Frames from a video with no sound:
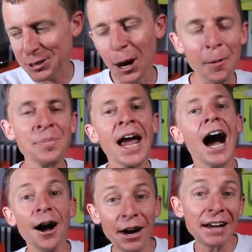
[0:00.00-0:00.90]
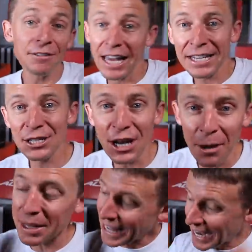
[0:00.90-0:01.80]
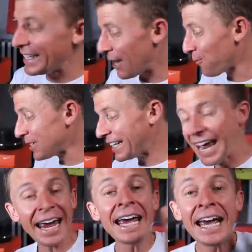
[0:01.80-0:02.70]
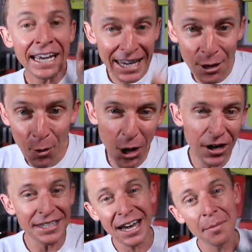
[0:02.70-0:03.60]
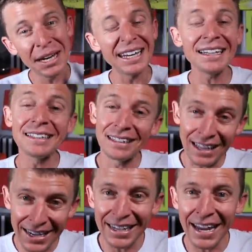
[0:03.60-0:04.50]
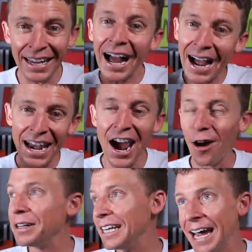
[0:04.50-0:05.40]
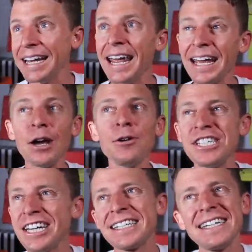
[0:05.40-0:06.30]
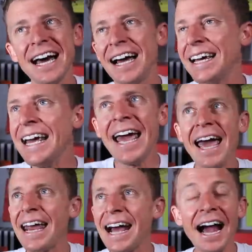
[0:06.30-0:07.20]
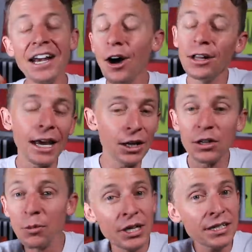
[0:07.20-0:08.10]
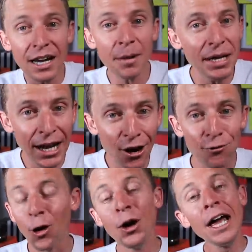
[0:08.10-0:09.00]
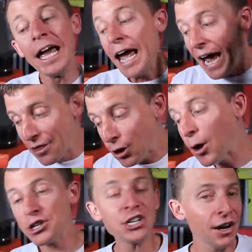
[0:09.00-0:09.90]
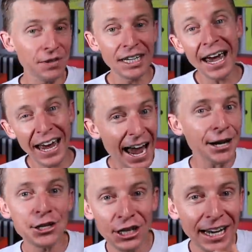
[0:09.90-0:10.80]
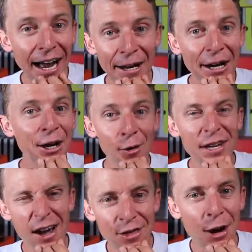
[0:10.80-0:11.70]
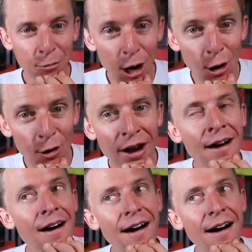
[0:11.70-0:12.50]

So, all right, ladies and gentlemen, that is it for today. Keyword is going to be lightning. I know, lightning. It was just, uh, and I know, like, you, we just got to be careful. And the question of the day, actually, I'm going to go down that road.